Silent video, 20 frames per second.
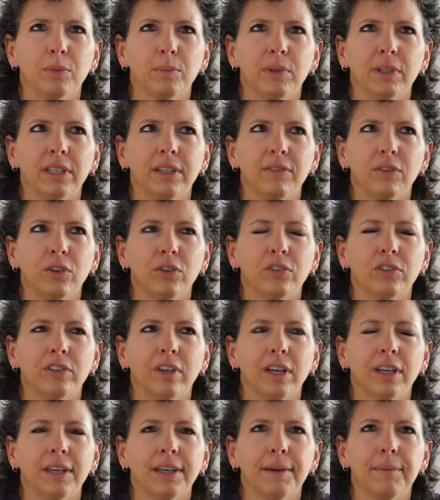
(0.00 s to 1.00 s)

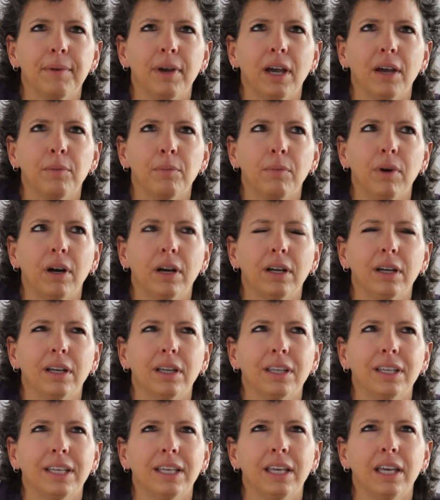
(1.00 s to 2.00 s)
believers.
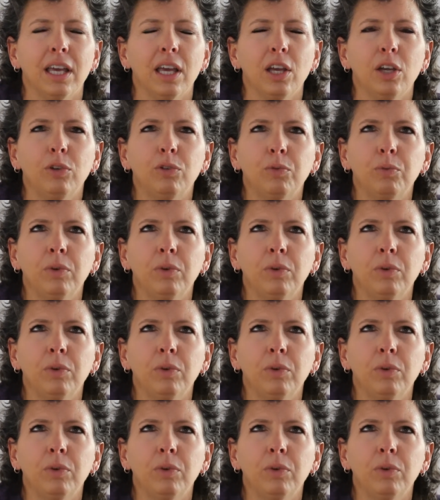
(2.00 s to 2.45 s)
It's